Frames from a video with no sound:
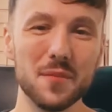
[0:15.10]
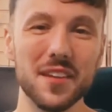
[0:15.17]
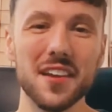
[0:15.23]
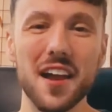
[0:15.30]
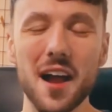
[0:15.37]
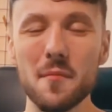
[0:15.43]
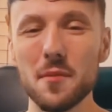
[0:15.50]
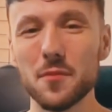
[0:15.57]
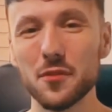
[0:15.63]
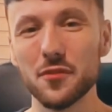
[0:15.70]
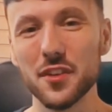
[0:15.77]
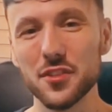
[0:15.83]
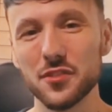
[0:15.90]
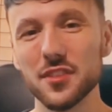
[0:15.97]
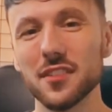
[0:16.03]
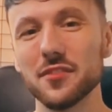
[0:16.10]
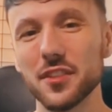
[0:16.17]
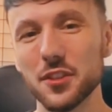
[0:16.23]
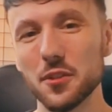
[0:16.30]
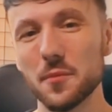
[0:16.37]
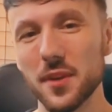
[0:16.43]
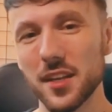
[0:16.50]
me, I'm a professional
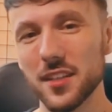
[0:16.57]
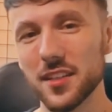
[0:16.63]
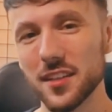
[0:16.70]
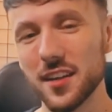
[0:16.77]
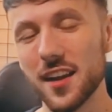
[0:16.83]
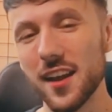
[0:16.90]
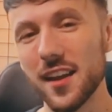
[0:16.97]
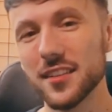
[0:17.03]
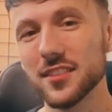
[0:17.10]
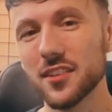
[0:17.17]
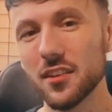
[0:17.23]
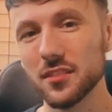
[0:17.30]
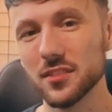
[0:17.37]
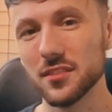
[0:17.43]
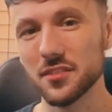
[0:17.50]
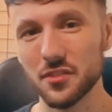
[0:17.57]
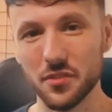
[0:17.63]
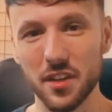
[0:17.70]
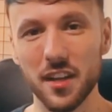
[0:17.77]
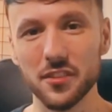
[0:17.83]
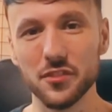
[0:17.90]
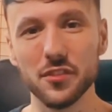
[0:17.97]
video maker and content
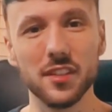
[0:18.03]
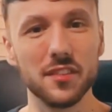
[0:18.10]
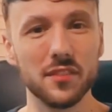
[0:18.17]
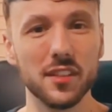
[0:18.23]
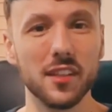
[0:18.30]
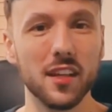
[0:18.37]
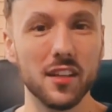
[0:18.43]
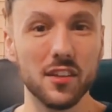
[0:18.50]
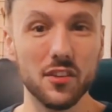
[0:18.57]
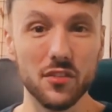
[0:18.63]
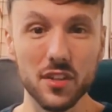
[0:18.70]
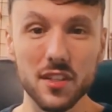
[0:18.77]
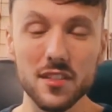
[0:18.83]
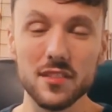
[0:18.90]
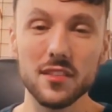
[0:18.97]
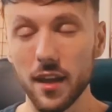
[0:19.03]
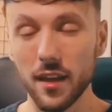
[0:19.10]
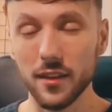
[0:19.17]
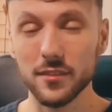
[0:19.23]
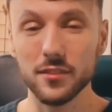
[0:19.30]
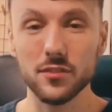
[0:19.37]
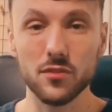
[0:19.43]
creator living in Greece
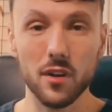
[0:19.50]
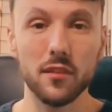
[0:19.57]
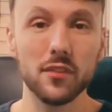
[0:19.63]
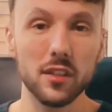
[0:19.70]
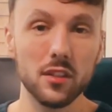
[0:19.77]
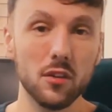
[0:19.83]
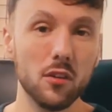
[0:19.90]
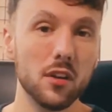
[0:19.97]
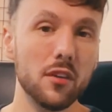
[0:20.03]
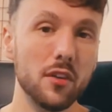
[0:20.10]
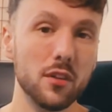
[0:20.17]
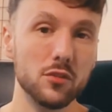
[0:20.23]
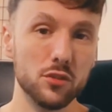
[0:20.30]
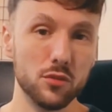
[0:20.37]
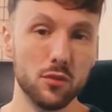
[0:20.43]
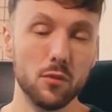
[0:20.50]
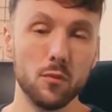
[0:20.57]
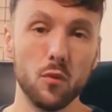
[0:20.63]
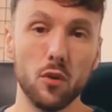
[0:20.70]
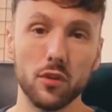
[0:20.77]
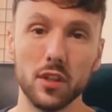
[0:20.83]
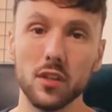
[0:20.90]
and traveling all around Europe
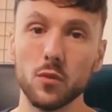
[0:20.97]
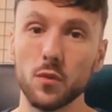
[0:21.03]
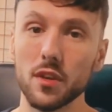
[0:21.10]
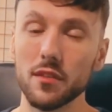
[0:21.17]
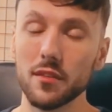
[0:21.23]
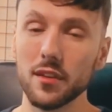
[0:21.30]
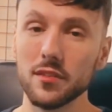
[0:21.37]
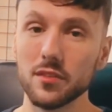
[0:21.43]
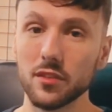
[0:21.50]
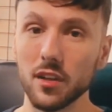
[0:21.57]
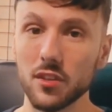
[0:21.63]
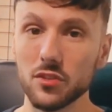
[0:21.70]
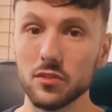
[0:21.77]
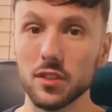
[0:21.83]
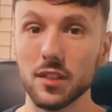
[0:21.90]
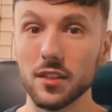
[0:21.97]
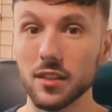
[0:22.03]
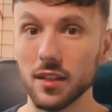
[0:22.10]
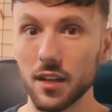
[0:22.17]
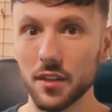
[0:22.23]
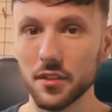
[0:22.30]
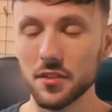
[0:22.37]
working with international
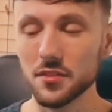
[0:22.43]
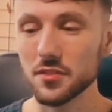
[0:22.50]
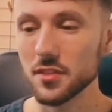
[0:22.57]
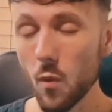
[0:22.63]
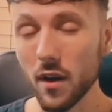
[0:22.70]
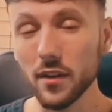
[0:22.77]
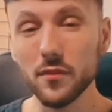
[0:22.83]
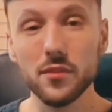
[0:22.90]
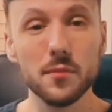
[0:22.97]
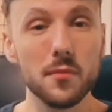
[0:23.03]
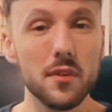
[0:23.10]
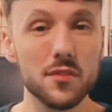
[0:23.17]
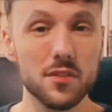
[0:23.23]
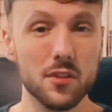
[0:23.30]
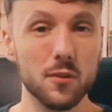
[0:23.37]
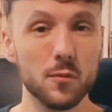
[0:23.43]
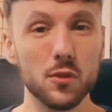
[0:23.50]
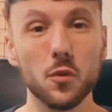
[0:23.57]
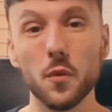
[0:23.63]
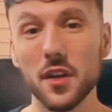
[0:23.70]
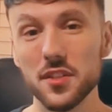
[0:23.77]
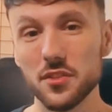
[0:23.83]
clients. One of the most
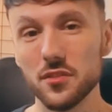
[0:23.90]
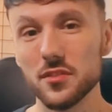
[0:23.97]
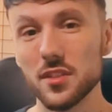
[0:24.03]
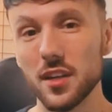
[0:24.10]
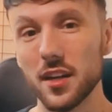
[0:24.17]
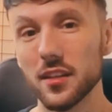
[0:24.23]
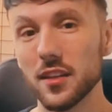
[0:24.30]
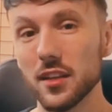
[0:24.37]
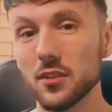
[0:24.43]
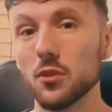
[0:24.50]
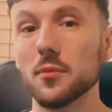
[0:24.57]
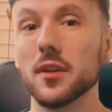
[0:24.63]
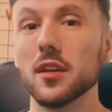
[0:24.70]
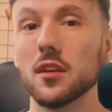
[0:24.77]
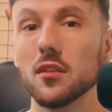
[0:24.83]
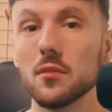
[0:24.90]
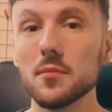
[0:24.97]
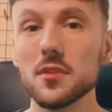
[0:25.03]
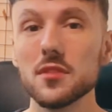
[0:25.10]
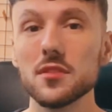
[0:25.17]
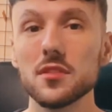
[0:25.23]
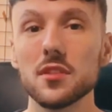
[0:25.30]
common questions that I get on my
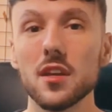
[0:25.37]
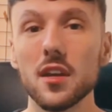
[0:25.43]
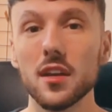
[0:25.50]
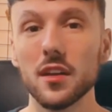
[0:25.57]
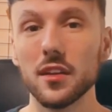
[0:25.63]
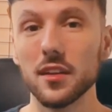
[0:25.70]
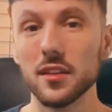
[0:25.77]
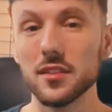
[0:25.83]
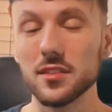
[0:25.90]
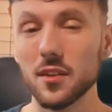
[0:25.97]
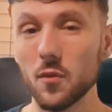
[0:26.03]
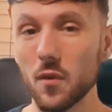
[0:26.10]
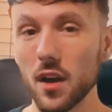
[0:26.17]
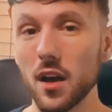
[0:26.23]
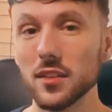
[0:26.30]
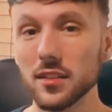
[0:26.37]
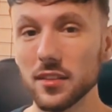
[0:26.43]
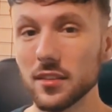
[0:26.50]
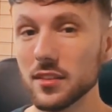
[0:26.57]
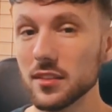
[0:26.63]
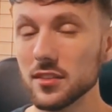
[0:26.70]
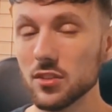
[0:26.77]
comments is what
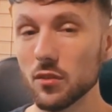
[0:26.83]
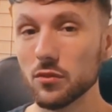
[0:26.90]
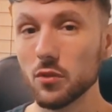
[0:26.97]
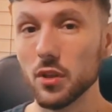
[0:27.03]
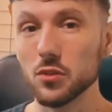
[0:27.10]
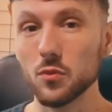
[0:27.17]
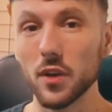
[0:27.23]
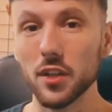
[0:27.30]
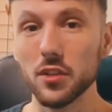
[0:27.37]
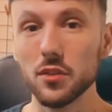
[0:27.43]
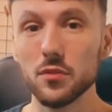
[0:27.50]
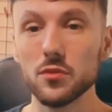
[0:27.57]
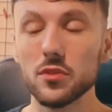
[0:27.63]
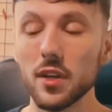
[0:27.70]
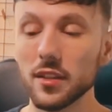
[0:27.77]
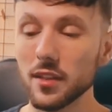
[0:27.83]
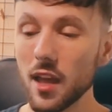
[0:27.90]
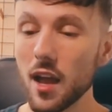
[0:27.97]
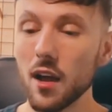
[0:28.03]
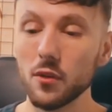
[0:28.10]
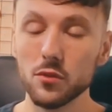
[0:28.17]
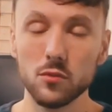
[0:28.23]
editing software do I use and
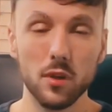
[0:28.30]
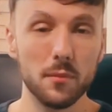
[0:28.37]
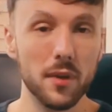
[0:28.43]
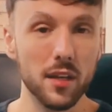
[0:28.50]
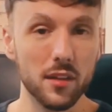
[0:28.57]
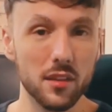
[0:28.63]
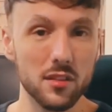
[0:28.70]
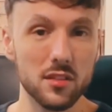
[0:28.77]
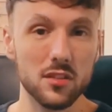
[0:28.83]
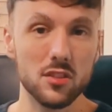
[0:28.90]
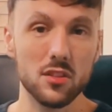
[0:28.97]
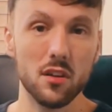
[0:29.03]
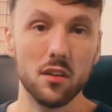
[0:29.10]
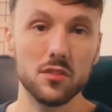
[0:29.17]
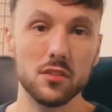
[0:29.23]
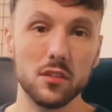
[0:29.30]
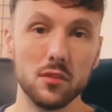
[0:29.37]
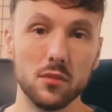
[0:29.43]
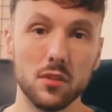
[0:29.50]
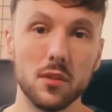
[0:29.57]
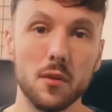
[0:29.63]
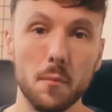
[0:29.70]
how do I make these shots
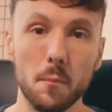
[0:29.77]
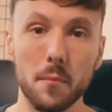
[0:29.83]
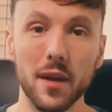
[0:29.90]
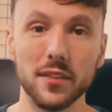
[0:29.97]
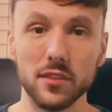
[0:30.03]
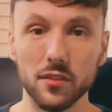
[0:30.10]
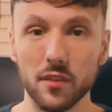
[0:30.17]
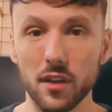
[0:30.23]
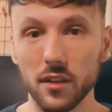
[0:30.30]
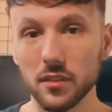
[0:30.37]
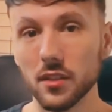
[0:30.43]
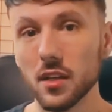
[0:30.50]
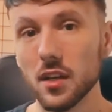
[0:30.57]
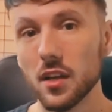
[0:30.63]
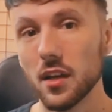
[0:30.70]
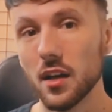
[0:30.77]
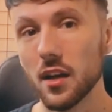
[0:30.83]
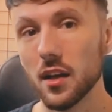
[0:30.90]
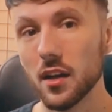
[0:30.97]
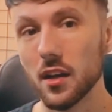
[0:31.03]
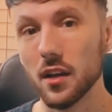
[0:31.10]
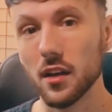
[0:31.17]
look better than
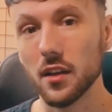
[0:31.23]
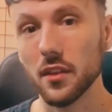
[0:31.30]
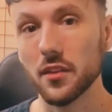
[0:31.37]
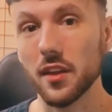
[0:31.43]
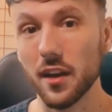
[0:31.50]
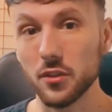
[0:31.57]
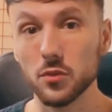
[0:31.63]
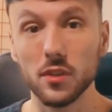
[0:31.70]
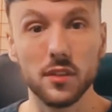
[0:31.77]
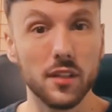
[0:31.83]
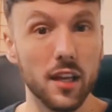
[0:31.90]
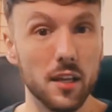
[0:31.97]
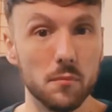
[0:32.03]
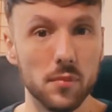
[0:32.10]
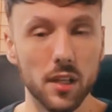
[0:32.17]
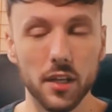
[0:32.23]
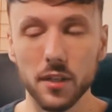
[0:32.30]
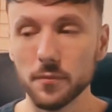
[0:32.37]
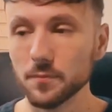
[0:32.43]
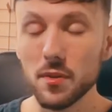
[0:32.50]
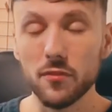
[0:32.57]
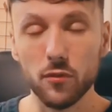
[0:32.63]
uh, the actual gameplay.
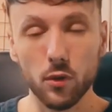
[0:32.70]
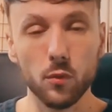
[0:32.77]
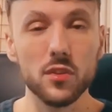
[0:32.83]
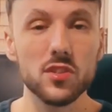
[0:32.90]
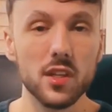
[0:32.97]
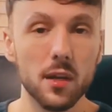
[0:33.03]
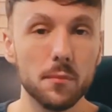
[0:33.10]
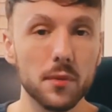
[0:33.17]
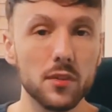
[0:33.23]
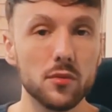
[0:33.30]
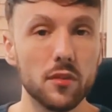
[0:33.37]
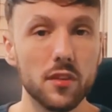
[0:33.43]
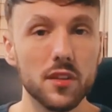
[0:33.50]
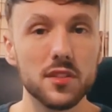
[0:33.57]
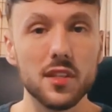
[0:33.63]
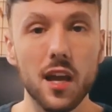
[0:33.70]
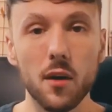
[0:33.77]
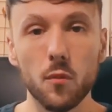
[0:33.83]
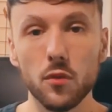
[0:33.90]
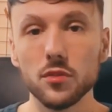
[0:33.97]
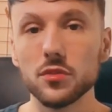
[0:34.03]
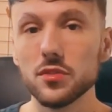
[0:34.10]
Before we jump into this, I
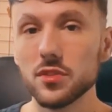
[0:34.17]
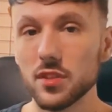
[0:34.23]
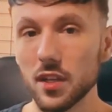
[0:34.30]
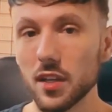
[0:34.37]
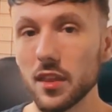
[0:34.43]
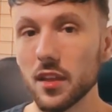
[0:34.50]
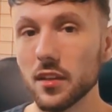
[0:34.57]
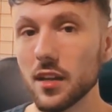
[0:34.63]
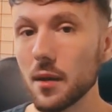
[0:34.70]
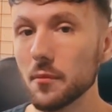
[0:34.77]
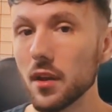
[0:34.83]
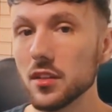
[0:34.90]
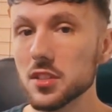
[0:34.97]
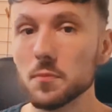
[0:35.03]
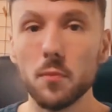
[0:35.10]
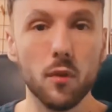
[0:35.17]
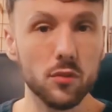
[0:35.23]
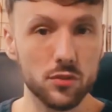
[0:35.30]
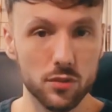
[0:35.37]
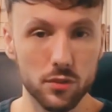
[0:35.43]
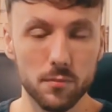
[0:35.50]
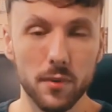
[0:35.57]
want to say that I'm not
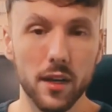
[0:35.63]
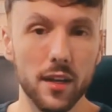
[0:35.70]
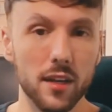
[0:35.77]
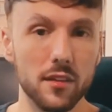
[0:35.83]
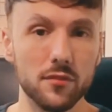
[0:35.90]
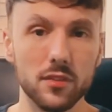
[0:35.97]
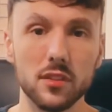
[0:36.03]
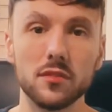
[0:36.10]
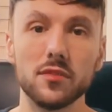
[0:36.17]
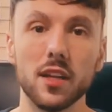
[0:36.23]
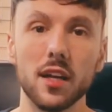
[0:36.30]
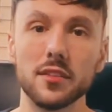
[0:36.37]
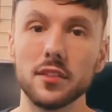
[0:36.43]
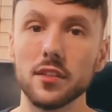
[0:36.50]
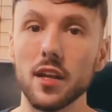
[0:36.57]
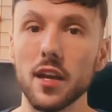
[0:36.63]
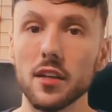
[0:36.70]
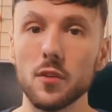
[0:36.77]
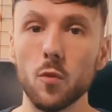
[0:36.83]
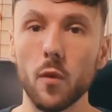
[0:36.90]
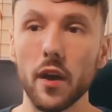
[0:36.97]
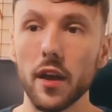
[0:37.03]
sponsored by Infinite Flight in
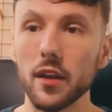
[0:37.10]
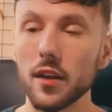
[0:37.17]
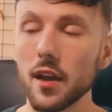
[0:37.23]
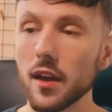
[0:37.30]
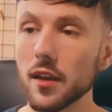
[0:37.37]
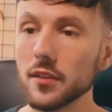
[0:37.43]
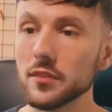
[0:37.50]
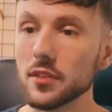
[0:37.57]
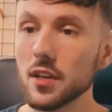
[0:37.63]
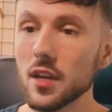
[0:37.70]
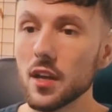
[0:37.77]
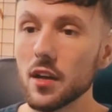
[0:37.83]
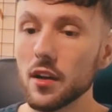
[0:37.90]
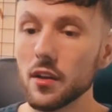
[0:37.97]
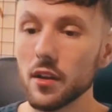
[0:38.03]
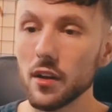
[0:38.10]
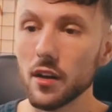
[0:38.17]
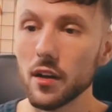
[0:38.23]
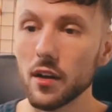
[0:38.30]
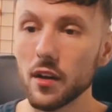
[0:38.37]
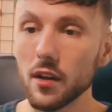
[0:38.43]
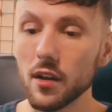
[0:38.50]
any way and
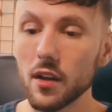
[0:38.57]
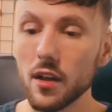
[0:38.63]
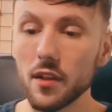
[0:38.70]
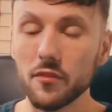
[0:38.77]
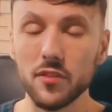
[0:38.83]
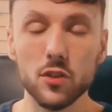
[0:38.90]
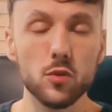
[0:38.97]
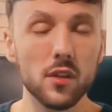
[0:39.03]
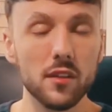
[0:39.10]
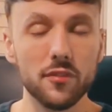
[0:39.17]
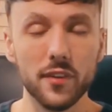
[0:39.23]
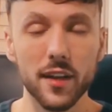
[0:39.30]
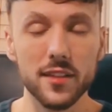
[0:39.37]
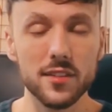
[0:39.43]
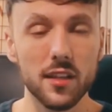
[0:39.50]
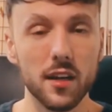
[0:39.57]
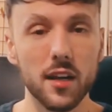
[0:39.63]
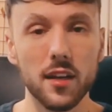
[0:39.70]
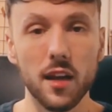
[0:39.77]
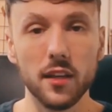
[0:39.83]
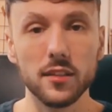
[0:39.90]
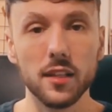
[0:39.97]
uh, visual effects that
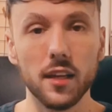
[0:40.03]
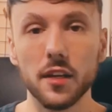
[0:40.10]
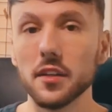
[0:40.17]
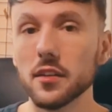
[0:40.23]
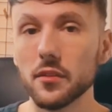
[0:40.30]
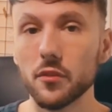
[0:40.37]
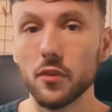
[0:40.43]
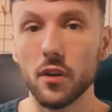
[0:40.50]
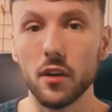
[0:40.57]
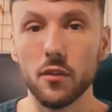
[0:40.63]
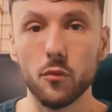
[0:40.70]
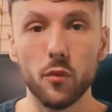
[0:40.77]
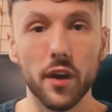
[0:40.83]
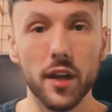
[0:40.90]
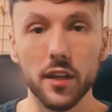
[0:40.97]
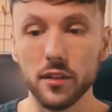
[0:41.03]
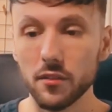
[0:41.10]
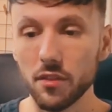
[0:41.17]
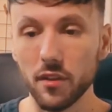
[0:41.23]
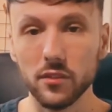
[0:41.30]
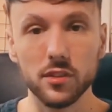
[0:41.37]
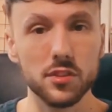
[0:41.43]
I add like uh, rain,
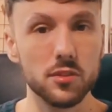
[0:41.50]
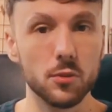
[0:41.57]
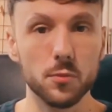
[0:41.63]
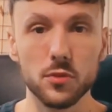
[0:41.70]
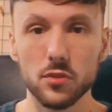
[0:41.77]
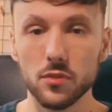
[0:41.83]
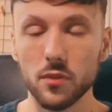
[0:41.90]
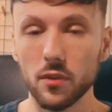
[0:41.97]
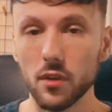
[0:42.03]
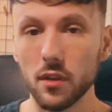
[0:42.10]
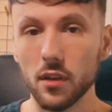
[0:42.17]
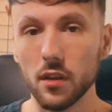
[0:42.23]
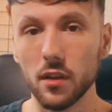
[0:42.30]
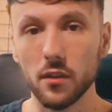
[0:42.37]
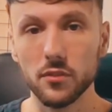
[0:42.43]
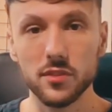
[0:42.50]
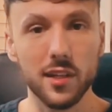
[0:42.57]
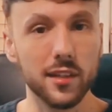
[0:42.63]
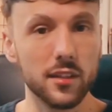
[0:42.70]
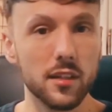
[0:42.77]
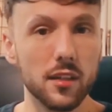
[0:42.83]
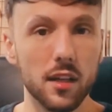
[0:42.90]
thunderstorms, uh,
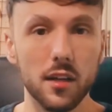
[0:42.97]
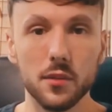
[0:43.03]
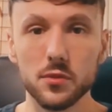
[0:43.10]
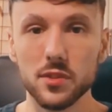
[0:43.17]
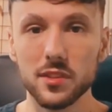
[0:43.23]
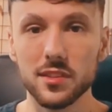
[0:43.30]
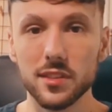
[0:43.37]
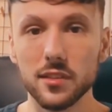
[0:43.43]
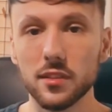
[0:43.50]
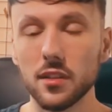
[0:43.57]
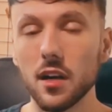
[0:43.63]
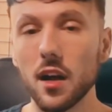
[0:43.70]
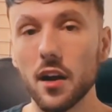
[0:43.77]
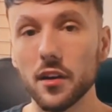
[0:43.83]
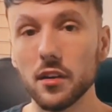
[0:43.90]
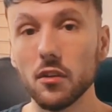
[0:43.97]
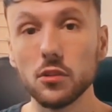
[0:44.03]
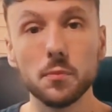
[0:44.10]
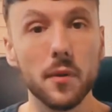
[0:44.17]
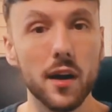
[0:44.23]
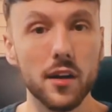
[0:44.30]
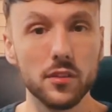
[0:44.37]
dark clouds, etc. are
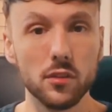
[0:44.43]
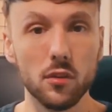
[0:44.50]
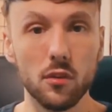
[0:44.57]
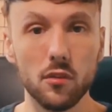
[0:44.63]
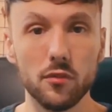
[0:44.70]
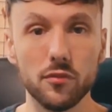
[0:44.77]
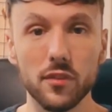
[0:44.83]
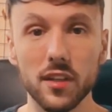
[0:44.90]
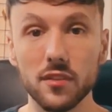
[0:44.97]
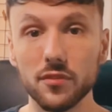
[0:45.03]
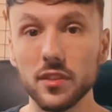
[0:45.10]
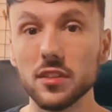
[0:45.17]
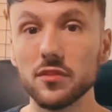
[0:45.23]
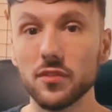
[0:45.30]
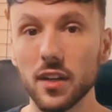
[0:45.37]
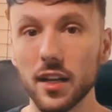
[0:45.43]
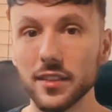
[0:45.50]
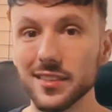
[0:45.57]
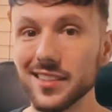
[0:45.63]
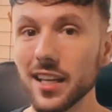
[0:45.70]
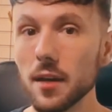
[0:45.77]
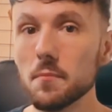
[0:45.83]
not part of Infinite
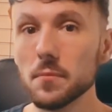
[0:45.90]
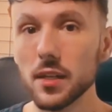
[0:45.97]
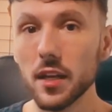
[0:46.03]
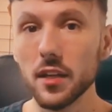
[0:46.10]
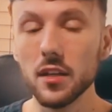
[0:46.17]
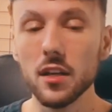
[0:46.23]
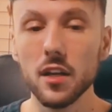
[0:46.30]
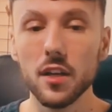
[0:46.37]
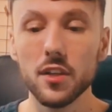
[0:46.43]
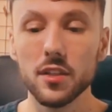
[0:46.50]
Flight gameplay.